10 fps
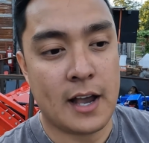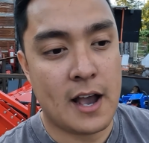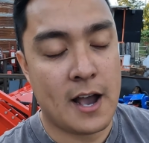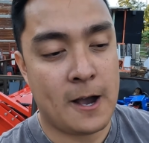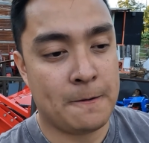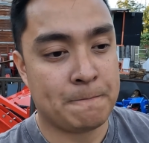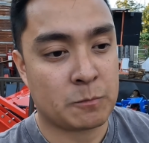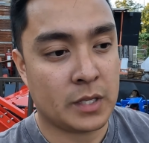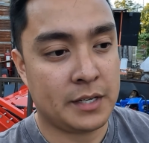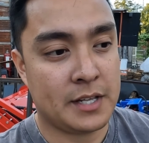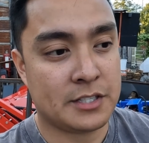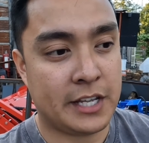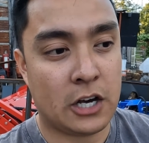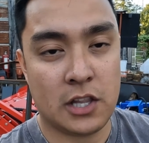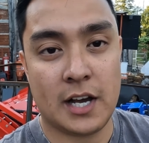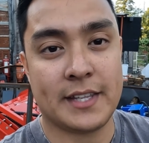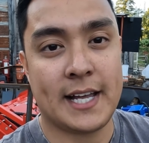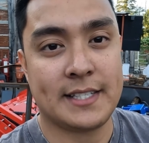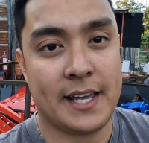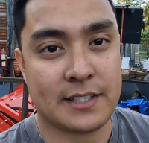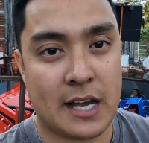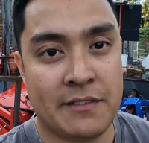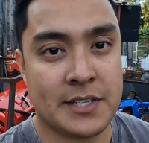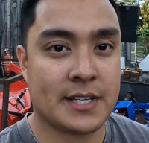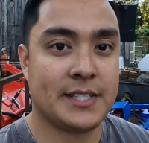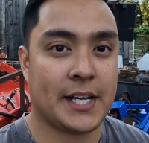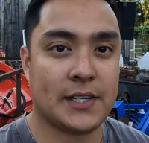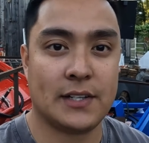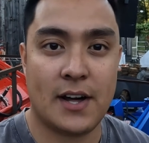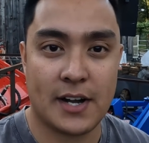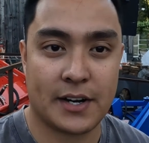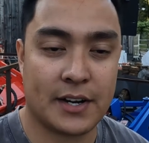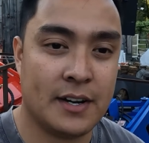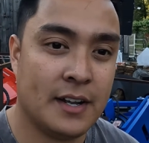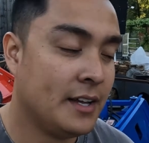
and then see how long that takes. Obviously it's going to take a little longer,